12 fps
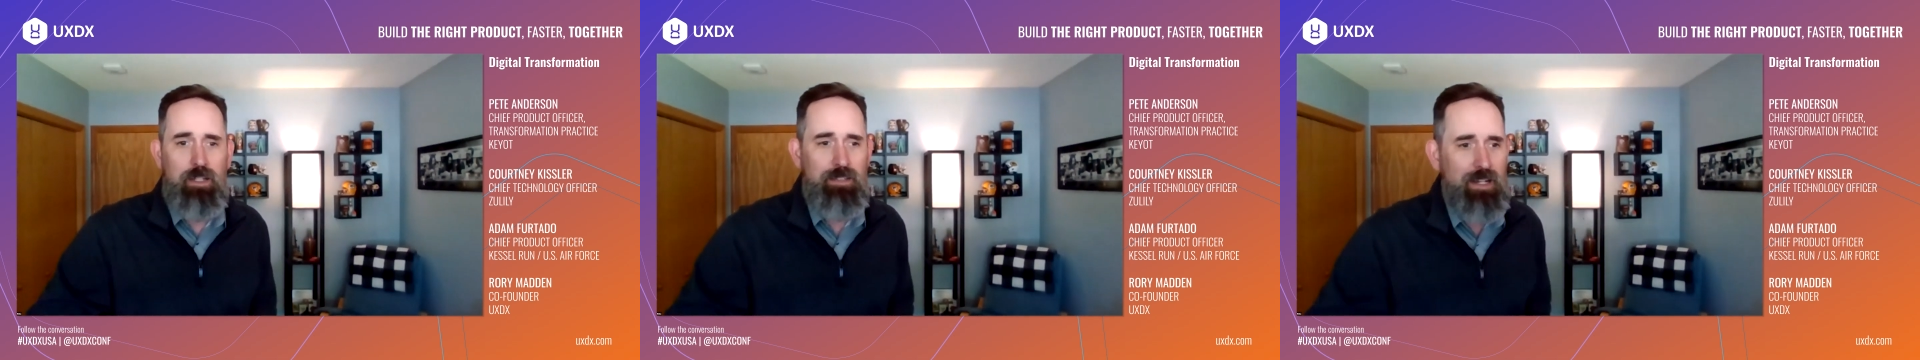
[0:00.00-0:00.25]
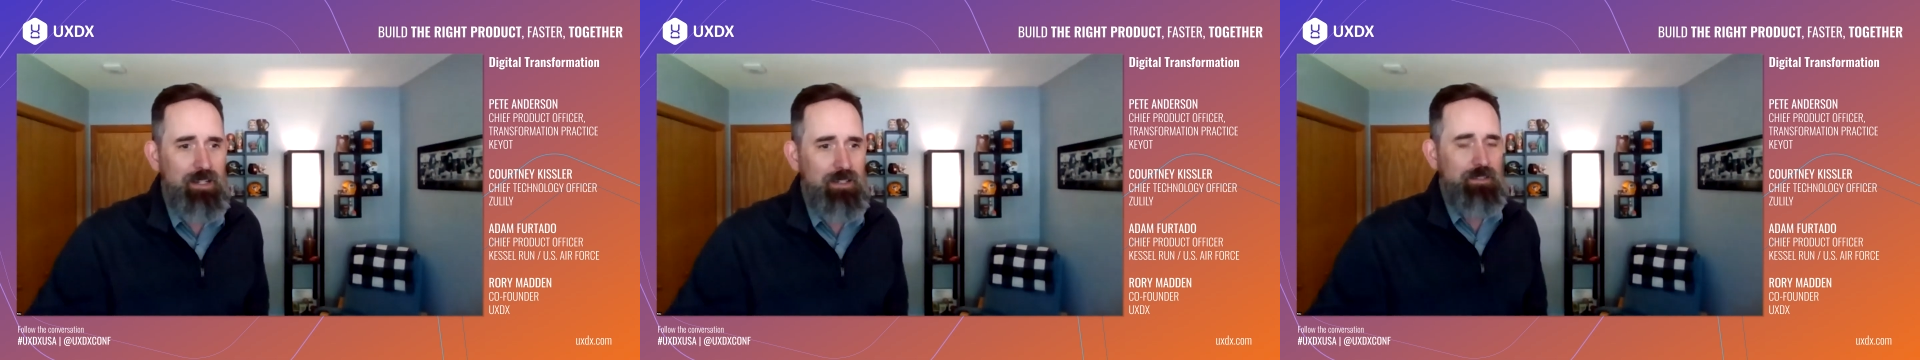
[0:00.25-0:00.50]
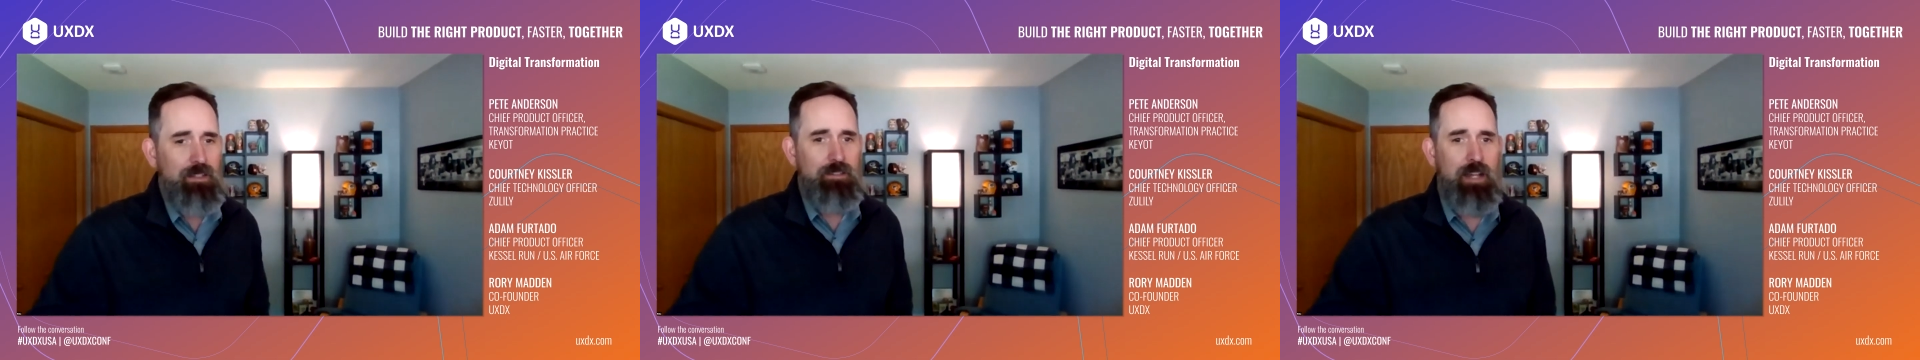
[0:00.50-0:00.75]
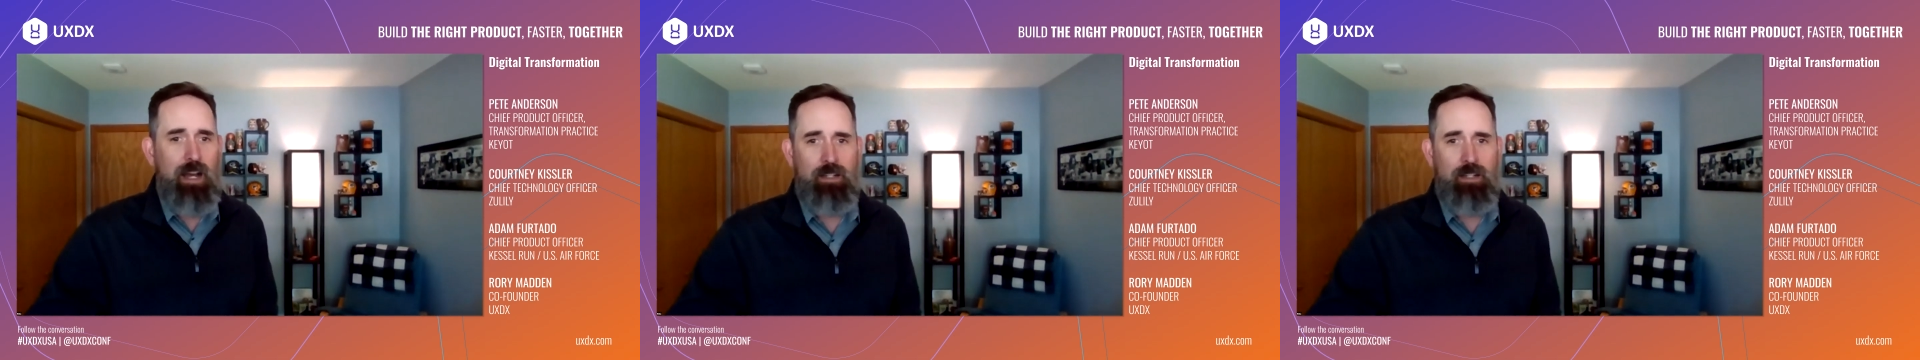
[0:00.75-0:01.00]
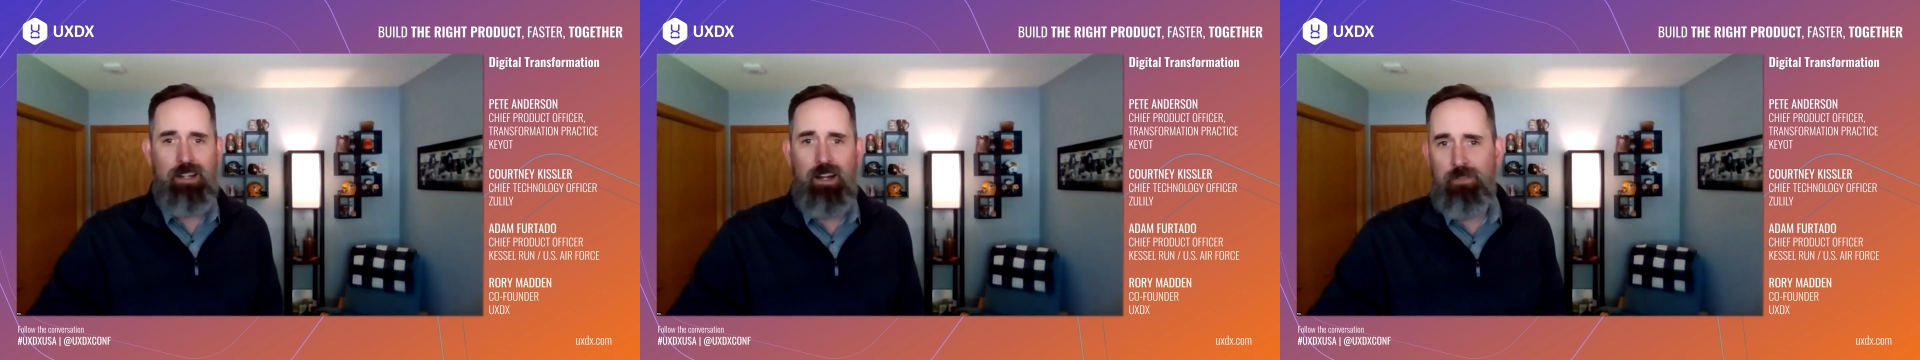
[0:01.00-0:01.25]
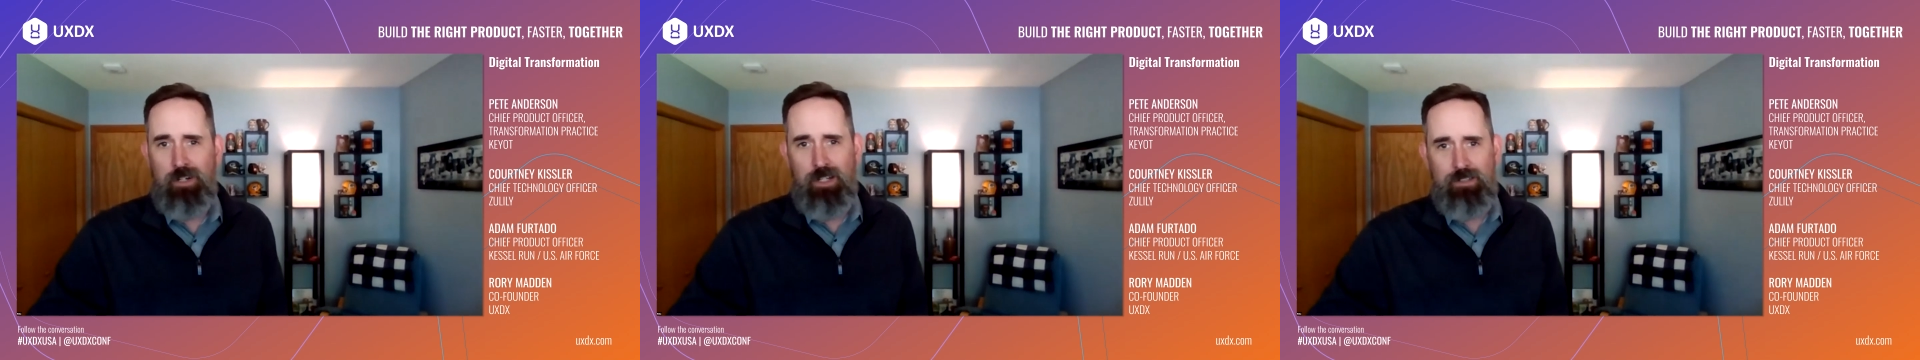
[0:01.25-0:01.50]
in that it's not
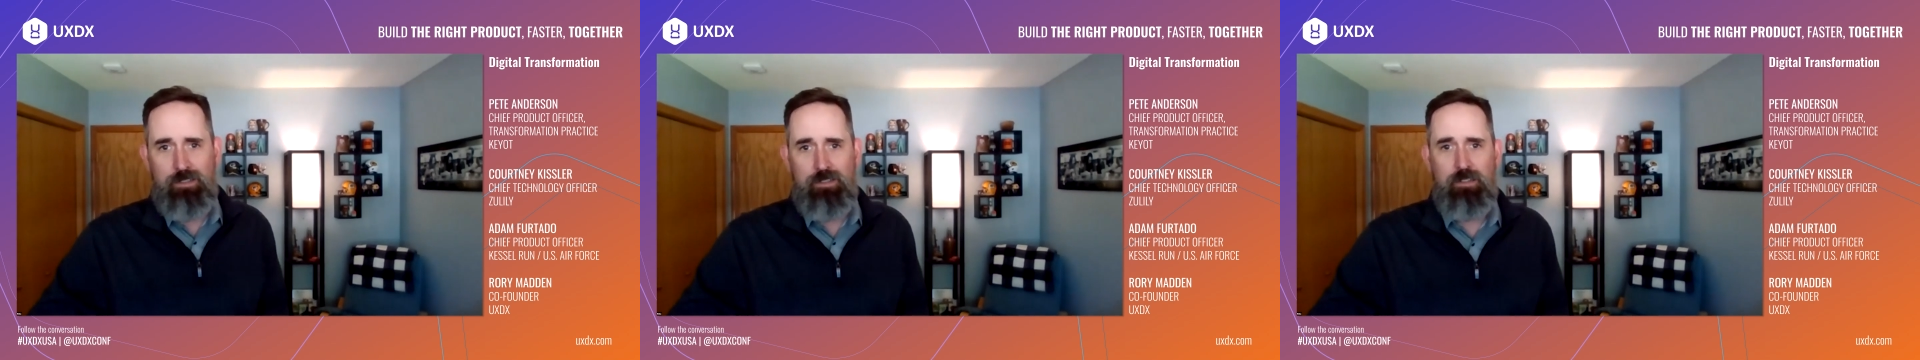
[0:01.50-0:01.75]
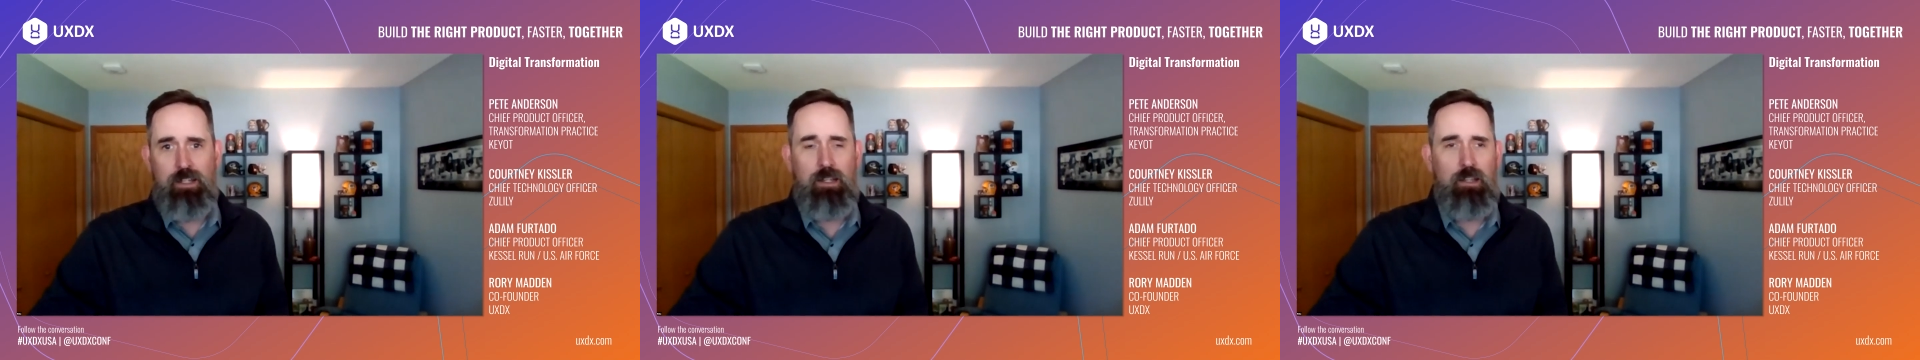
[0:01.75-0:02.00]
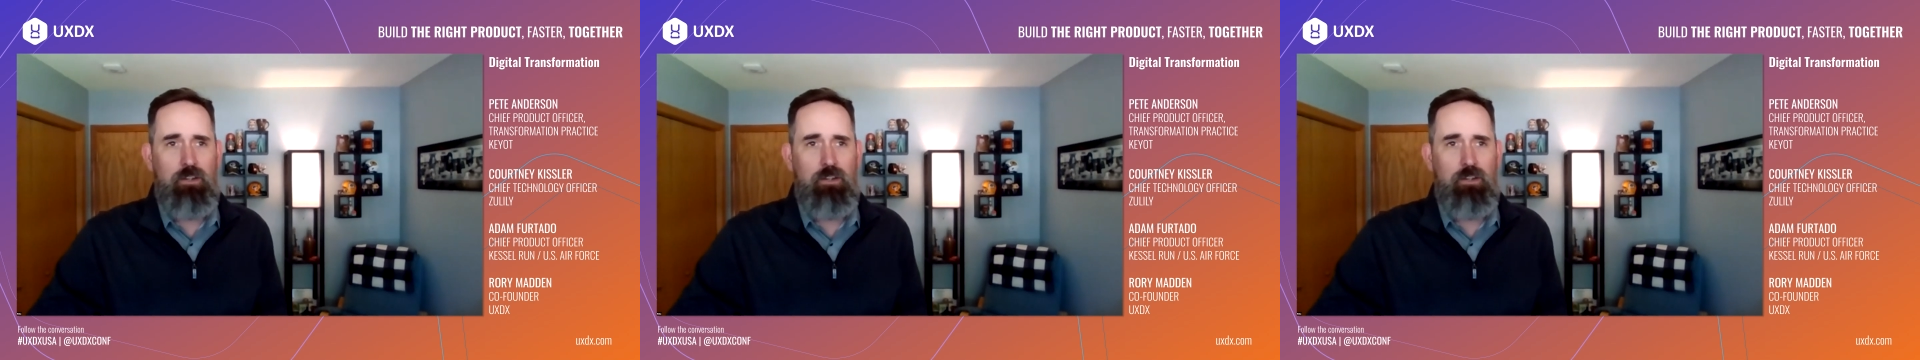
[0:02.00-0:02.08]
governance.